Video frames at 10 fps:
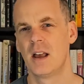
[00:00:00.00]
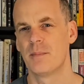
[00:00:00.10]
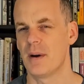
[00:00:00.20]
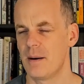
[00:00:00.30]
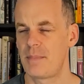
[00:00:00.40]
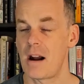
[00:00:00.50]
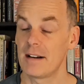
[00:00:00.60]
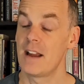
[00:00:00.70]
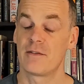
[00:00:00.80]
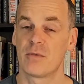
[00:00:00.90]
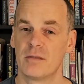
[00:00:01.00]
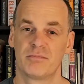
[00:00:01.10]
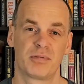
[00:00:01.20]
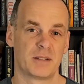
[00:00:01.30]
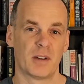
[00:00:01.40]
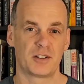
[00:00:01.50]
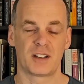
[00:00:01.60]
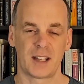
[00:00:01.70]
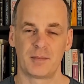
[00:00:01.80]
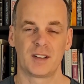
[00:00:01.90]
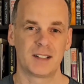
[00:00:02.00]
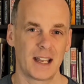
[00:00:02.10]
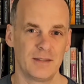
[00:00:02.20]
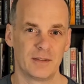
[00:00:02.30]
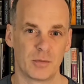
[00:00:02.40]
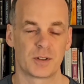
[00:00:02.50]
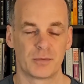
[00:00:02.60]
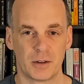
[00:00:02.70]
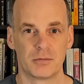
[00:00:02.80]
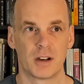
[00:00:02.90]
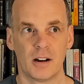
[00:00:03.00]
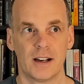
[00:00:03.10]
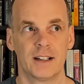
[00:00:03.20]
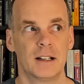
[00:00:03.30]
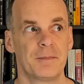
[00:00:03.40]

but apparently everyone pretty much accepts that David was a real guy.